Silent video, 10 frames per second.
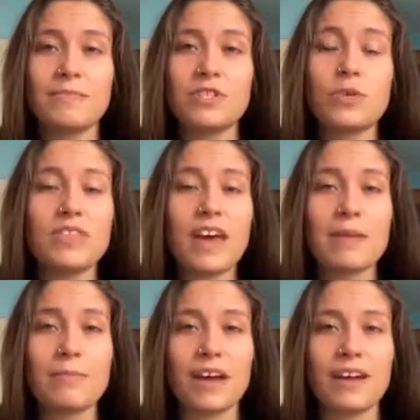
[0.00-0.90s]
So, with that
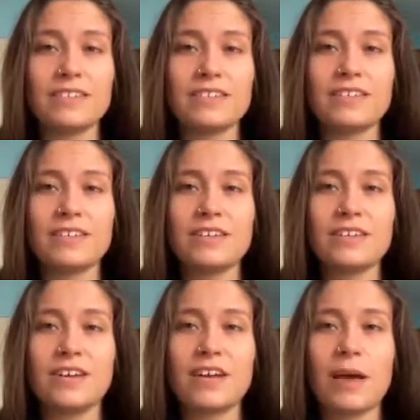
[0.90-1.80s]
in mind,
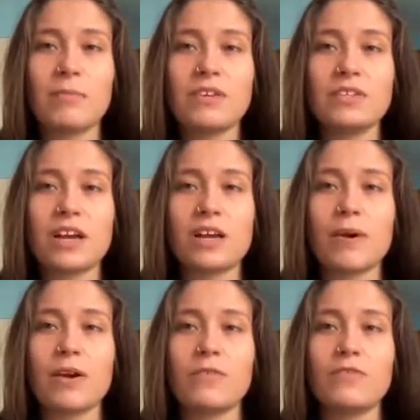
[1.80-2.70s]
I'm going to talk
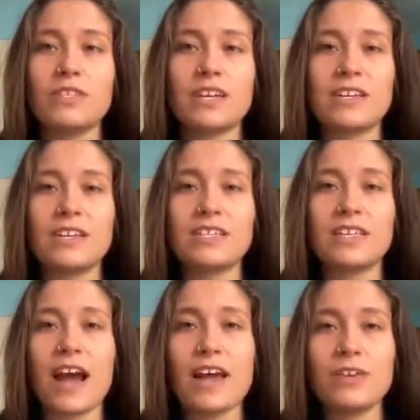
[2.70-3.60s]
about a few techniques
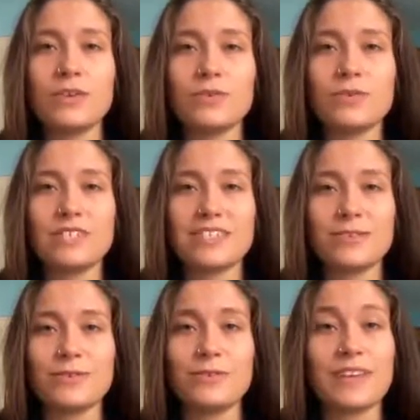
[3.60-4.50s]
that I use
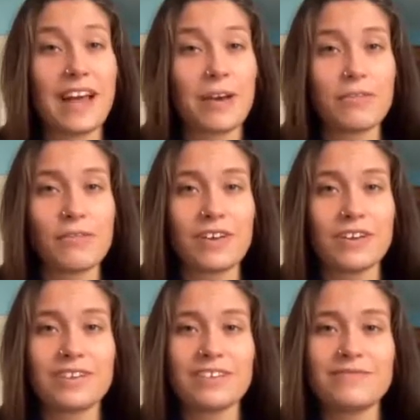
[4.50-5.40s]
to get out of a funk,